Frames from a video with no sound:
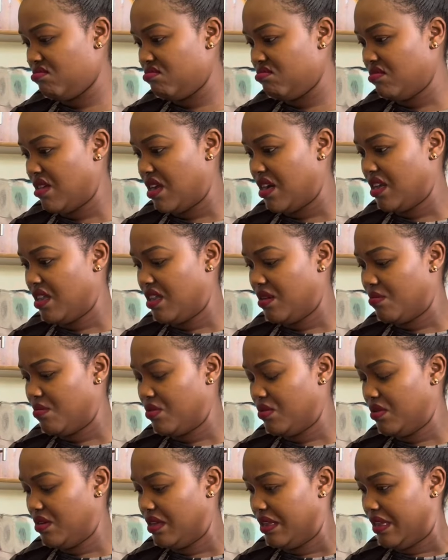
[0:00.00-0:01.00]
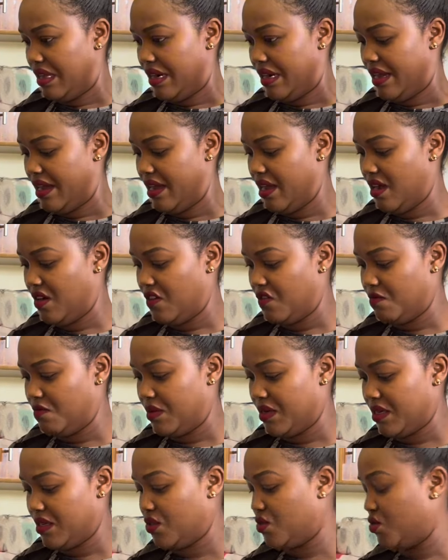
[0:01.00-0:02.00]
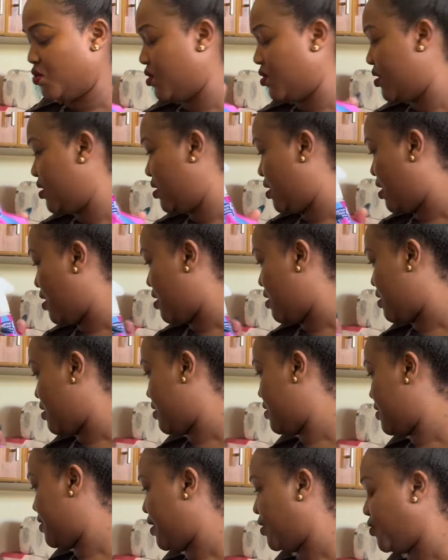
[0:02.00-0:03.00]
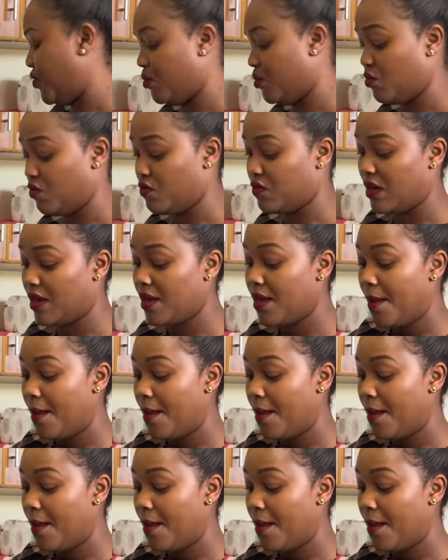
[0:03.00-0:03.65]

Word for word: another bottle that i have but it's not a stain remover